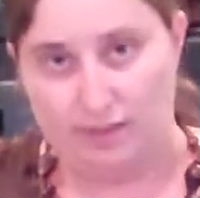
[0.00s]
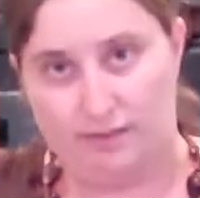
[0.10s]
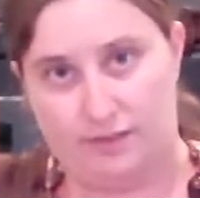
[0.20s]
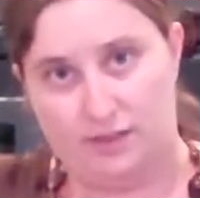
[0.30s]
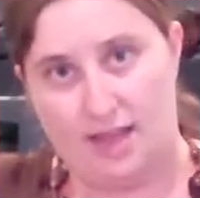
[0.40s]

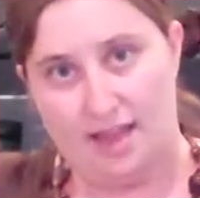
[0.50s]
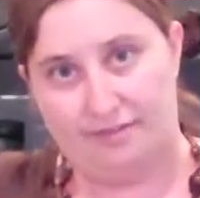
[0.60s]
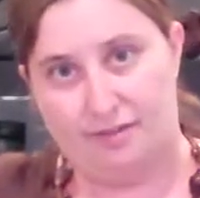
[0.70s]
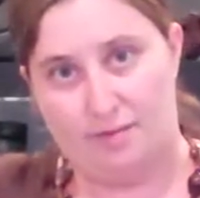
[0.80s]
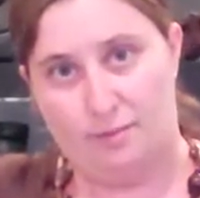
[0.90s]
if the
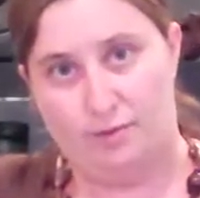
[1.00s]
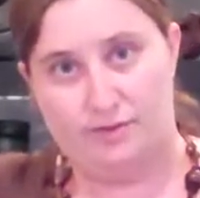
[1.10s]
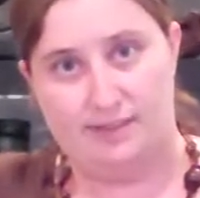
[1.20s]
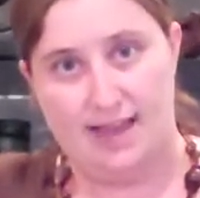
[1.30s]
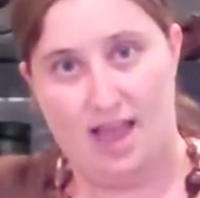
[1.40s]
diaphragm
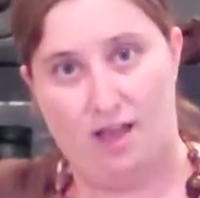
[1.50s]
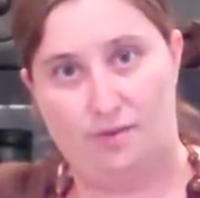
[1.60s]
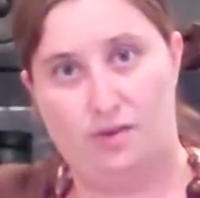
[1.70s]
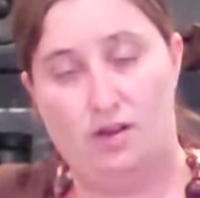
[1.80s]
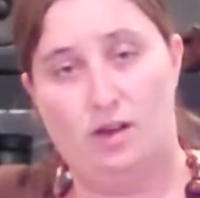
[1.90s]
moves
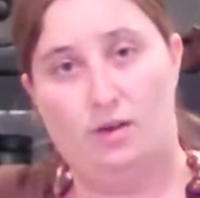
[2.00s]
down,